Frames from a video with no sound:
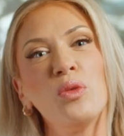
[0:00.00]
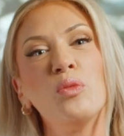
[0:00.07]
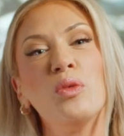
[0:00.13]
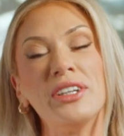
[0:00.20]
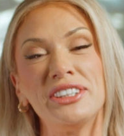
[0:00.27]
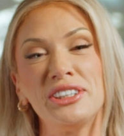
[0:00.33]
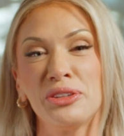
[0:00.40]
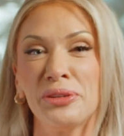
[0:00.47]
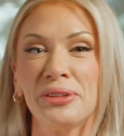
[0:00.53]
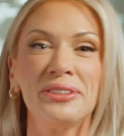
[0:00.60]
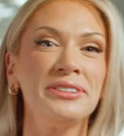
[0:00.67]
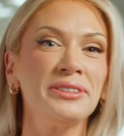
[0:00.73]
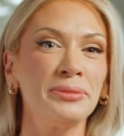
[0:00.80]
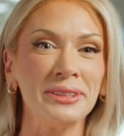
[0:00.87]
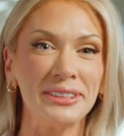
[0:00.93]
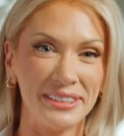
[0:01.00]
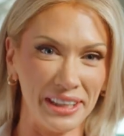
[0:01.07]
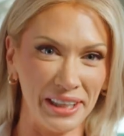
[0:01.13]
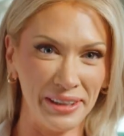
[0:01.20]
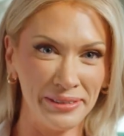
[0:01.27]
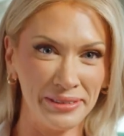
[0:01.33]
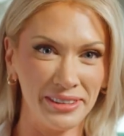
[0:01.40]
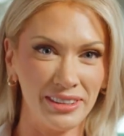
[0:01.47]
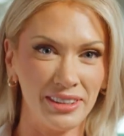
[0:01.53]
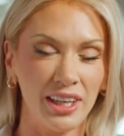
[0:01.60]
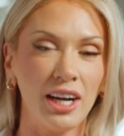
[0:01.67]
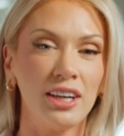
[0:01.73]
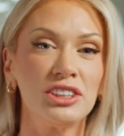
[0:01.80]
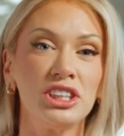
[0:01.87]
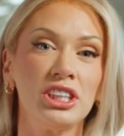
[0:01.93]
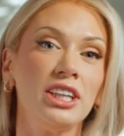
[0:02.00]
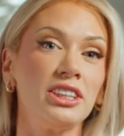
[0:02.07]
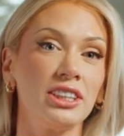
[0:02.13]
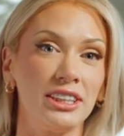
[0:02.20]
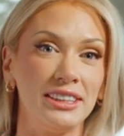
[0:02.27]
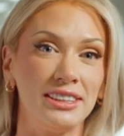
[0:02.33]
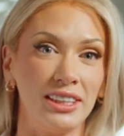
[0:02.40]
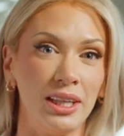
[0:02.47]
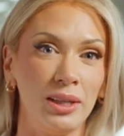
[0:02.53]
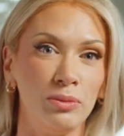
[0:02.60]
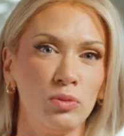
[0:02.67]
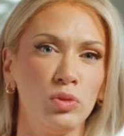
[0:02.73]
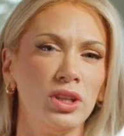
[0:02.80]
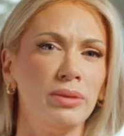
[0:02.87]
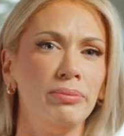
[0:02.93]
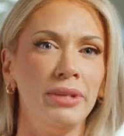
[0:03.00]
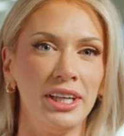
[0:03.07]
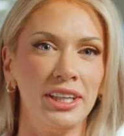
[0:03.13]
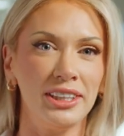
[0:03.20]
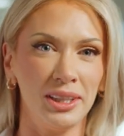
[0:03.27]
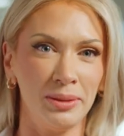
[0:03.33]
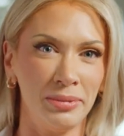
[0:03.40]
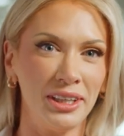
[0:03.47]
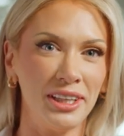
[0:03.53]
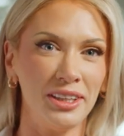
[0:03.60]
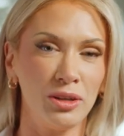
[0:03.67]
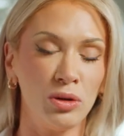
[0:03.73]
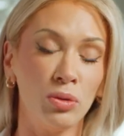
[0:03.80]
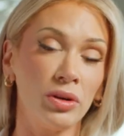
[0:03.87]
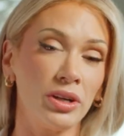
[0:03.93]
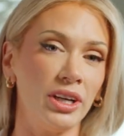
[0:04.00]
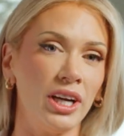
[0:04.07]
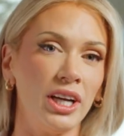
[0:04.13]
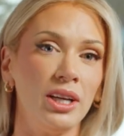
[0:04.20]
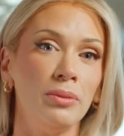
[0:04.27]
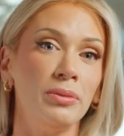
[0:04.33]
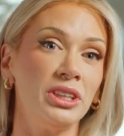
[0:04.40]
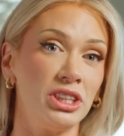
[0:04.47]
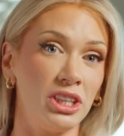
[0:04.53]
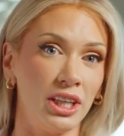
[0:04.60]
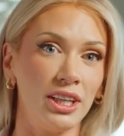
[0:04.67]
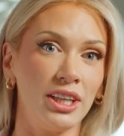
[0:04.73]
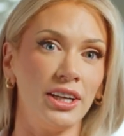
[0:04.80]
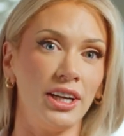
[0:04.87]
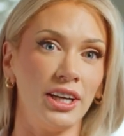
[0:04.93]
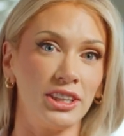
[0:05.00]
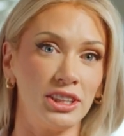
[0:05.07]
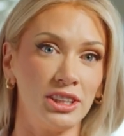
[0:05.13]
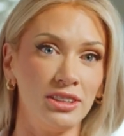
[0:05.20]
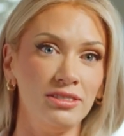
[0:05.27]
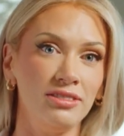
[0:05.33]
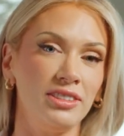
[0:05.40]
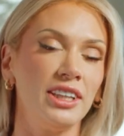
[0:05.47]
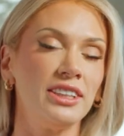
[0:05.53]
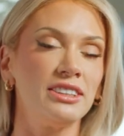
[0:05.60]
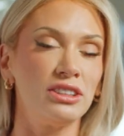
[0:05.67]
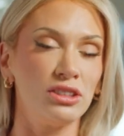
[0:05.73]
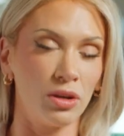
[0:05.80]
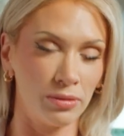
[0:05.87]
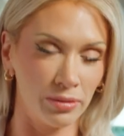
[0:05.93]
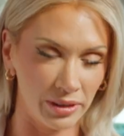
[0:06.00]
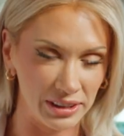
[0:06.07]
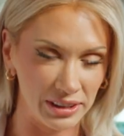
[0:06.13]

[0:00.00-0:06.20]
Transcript: Once your order is received, our scheduling team will immediately begin coordinating machine connection and software